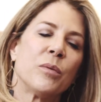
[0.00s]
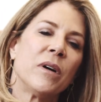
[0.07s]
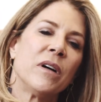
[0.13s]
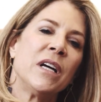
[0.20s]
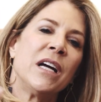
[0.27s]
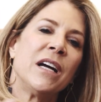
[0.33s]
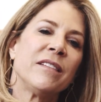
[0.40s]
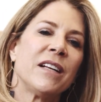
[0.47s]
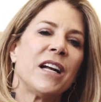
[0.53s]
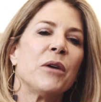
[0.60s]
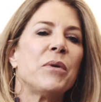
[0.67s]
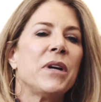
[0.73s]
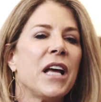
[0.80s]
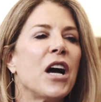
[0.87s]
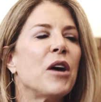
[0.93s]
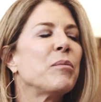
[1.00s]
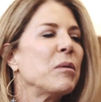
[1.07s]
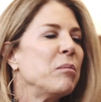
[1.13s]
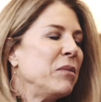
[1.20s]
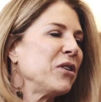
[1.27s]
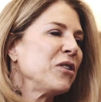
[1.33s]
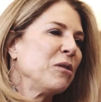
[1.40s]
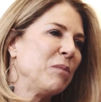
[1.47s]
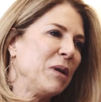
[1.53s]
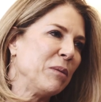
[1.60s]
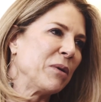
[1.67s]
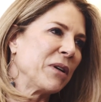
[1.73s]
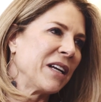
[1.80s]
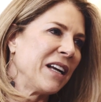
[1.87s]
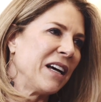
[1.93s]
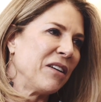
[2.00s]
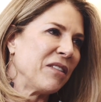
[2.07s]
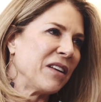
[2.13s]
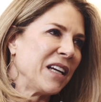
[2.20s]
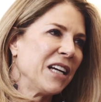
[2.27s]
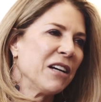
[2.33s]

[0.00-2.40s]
Well, I said, I want to help 1 million people get healthy.